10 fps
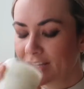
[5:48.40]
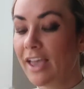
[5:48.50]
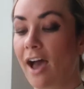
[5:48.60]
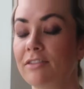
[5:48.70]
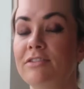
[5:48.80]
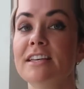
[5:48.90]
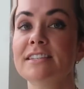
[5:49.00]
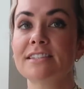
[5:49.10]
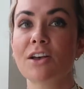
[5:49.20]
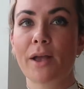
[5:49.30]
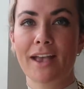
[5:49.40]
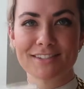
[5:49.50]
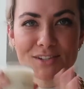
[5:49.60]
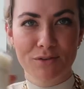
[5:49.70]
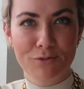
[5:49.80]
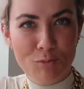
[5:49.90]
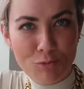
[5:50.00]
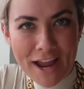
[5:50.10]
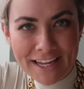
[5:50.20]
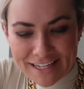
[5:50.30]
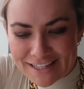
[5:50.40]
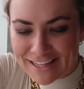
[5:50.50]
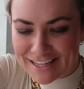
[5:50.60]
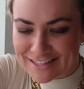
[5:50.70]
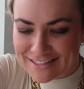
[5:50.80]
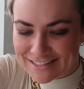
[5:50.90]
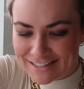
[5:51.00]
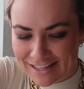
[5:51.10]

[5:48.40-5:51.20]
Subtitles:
Yeah, so if we're ranking these,